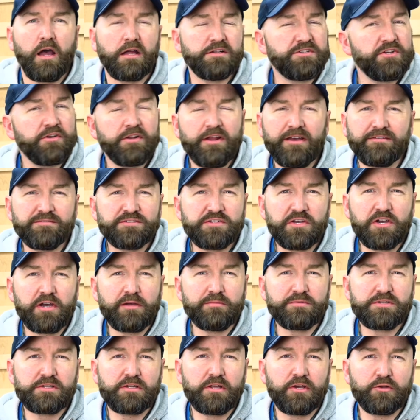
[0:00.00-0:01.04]
I don't have
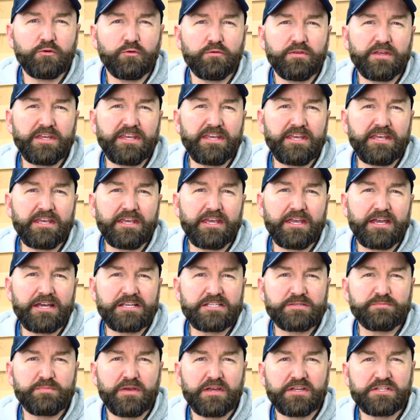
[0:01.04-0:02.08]
time to learn all the geeky
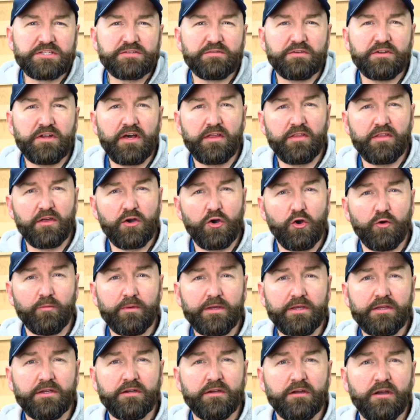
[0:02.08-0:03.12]
aspects of another
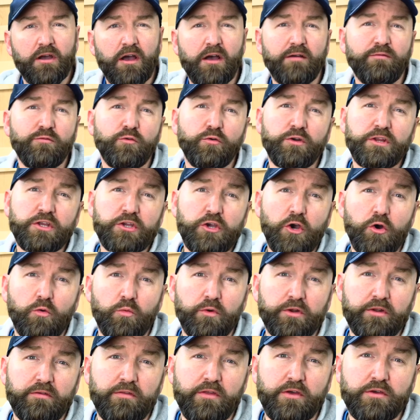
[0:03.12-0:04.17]
hobby. I've already got
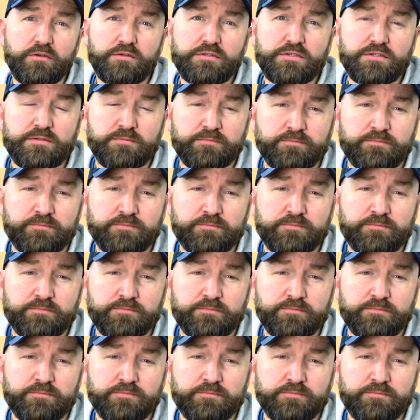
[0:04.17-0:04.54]
one of those.